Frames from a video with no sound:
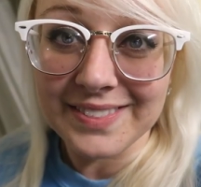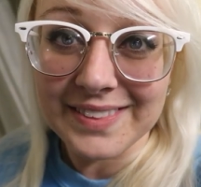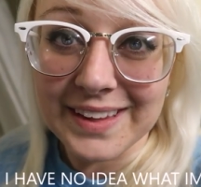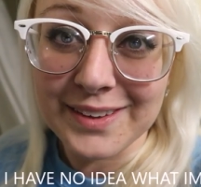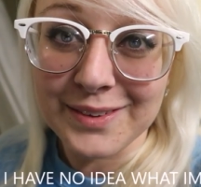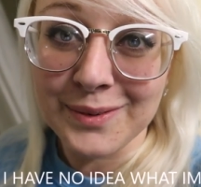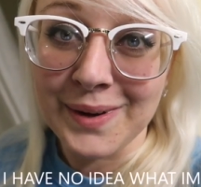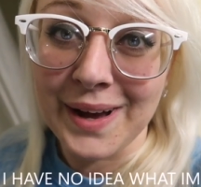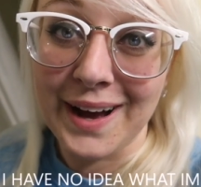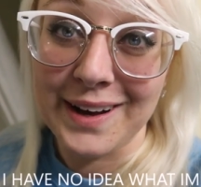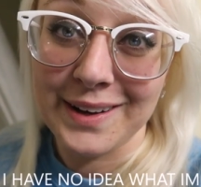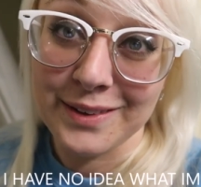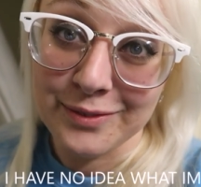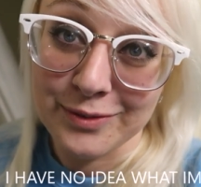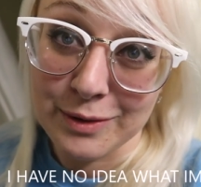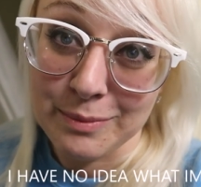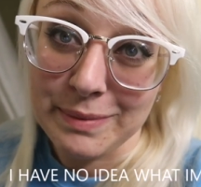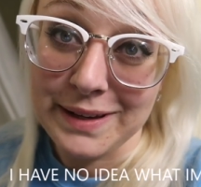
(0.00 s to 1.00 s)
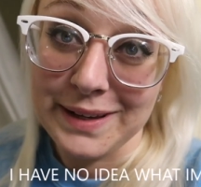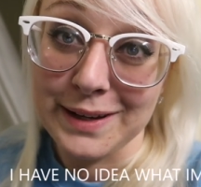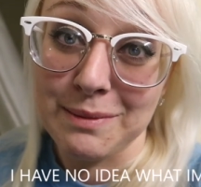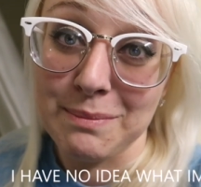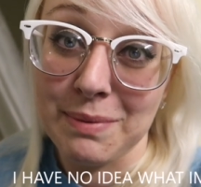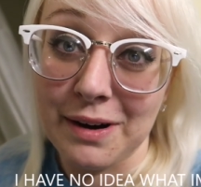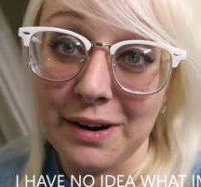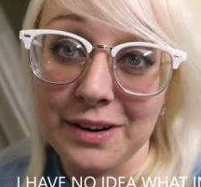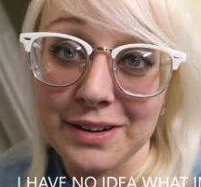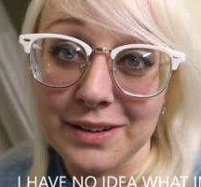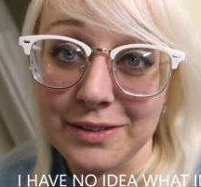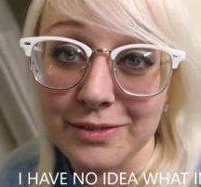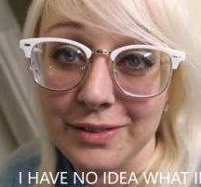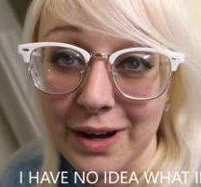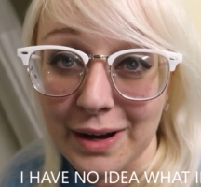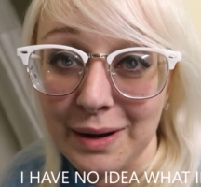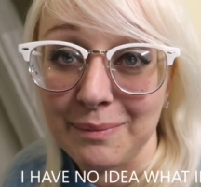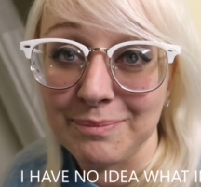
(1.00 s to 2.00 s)
Thank you guys for being a part of
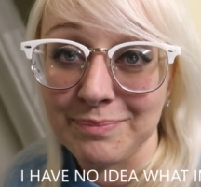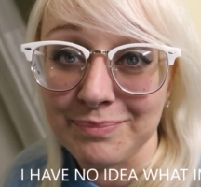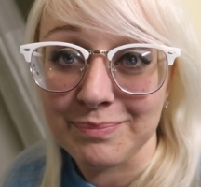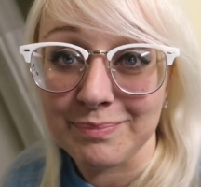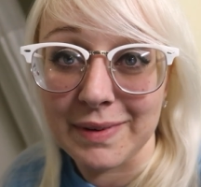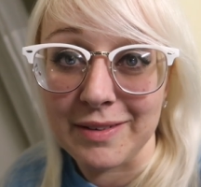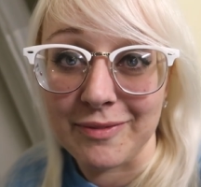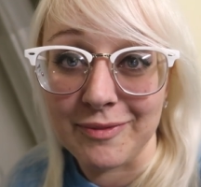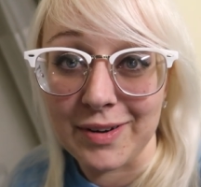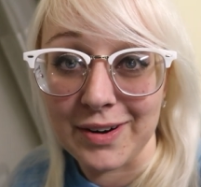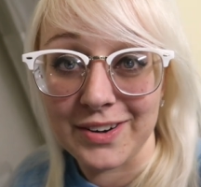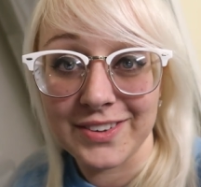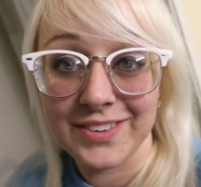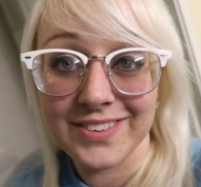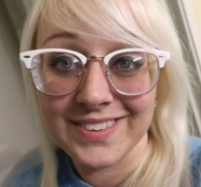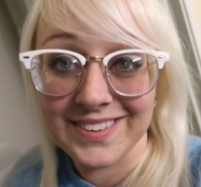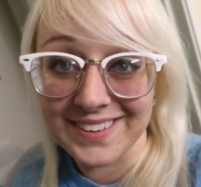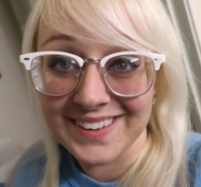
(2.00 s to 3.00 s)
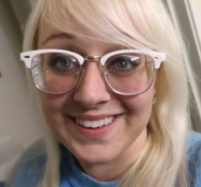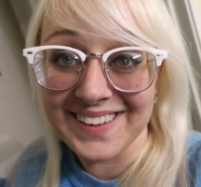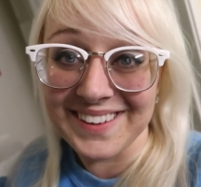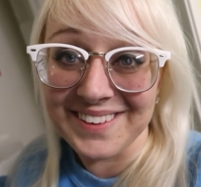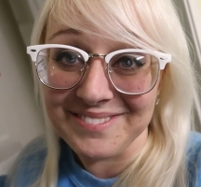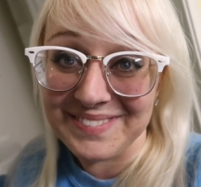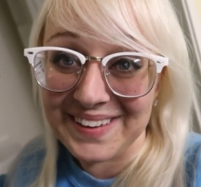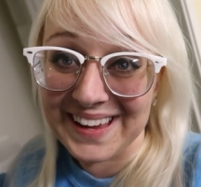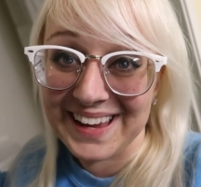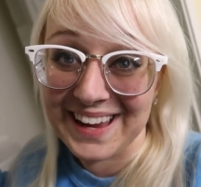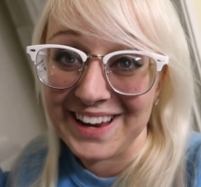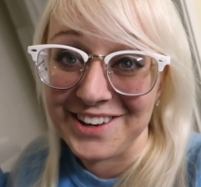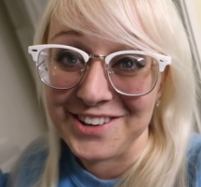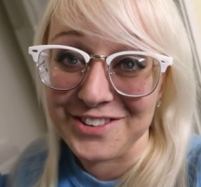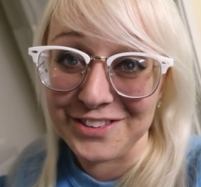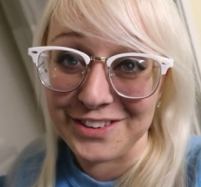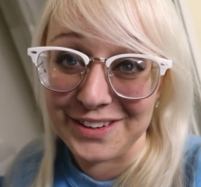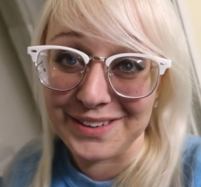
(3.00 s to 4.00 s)
my first
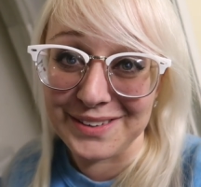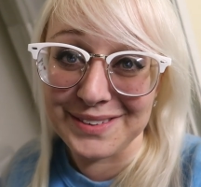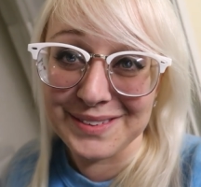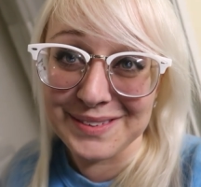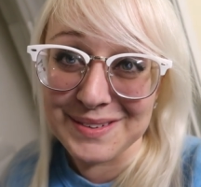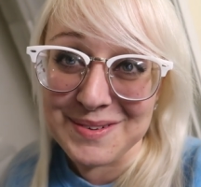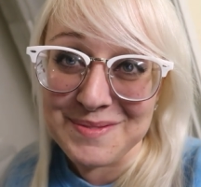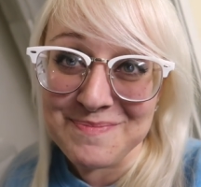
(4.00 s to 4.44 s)
vacation